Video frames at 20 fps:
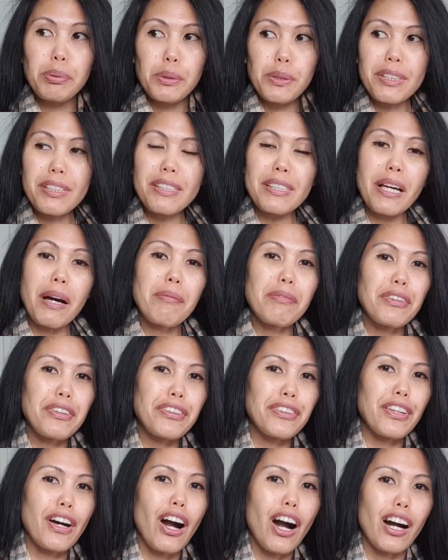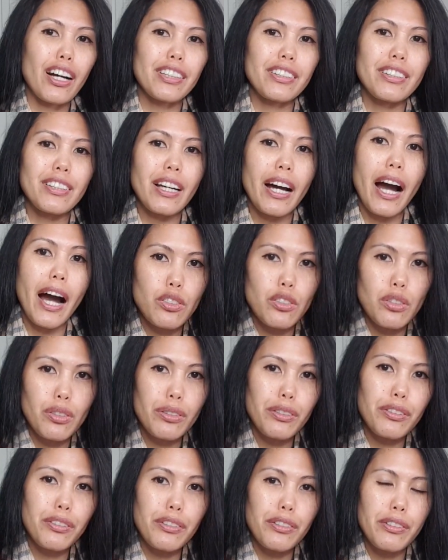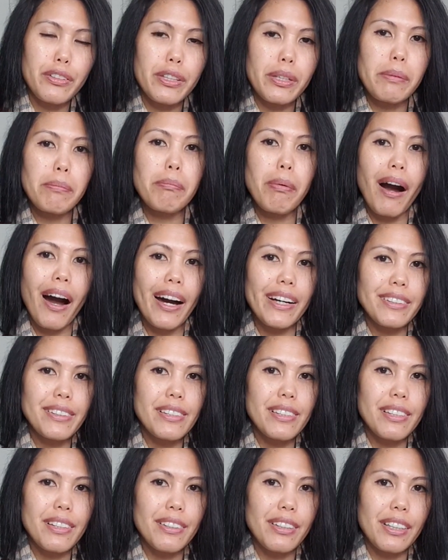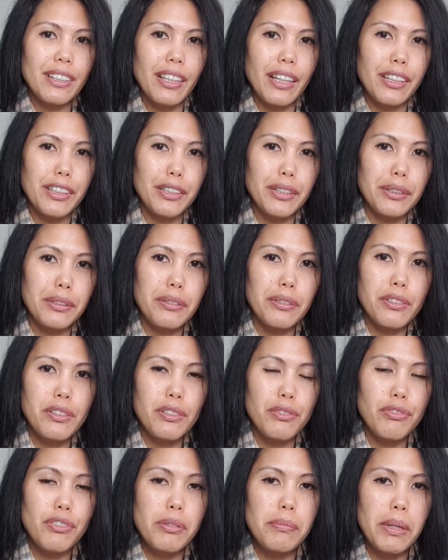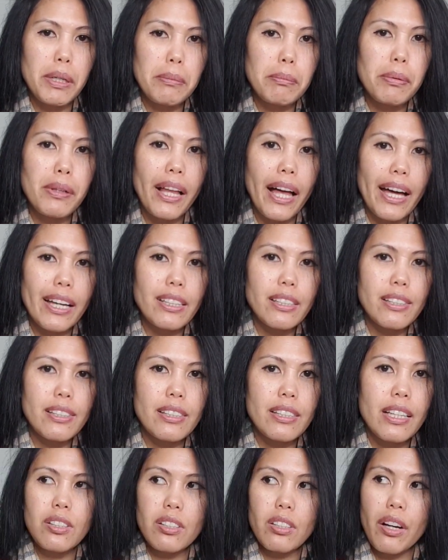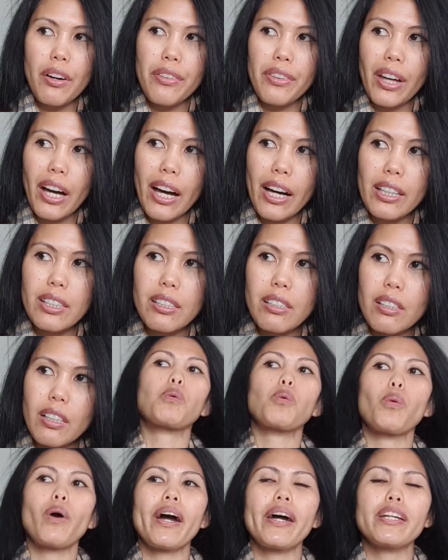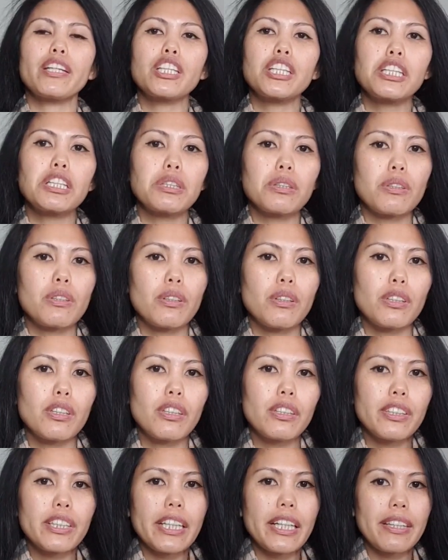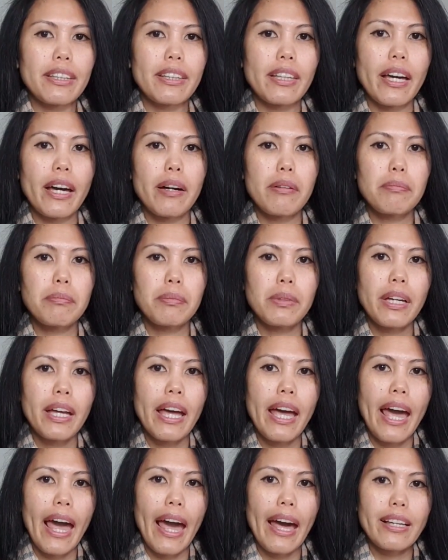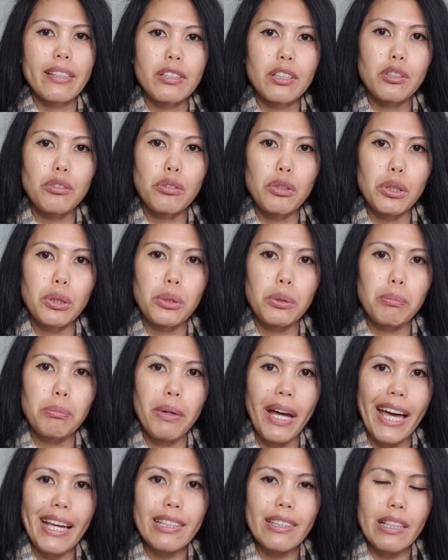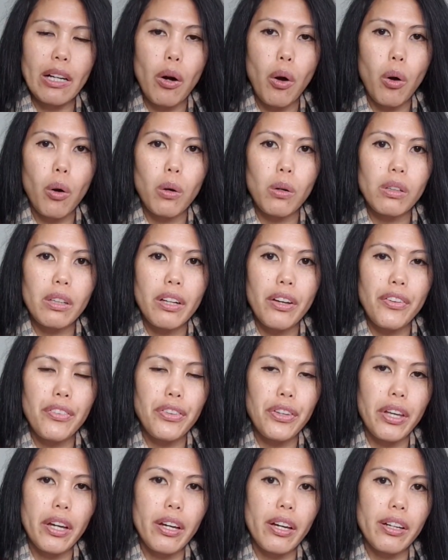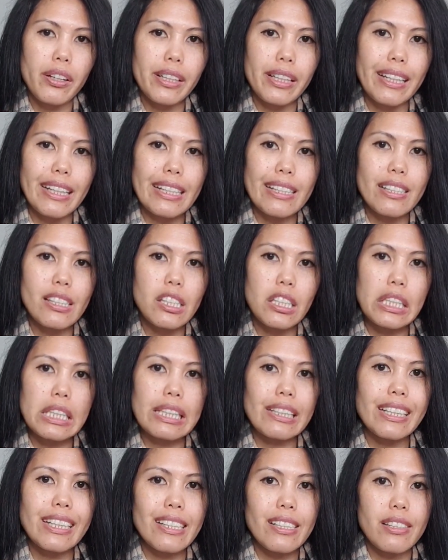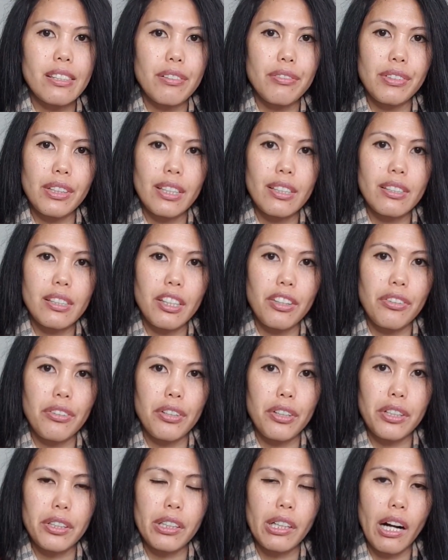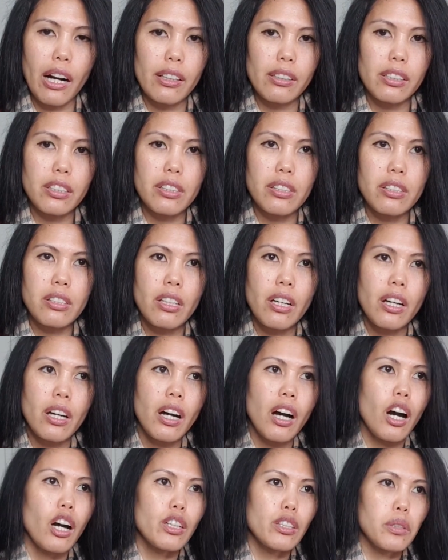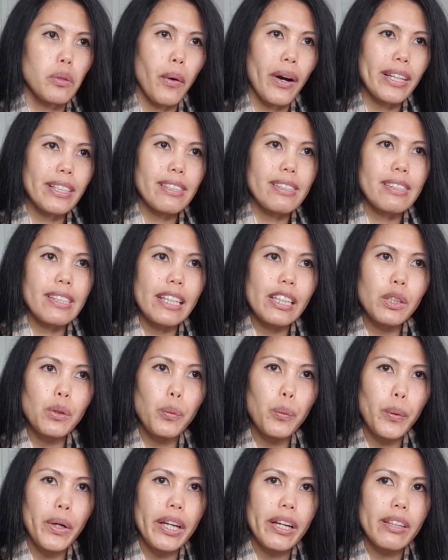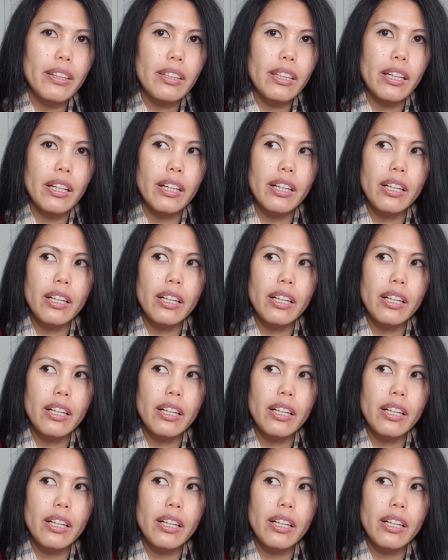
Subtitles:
put some thought to the pots that I use for my plants so that when you look at them as a group, as a whole, there is cohesiveness in their colors. So I stick with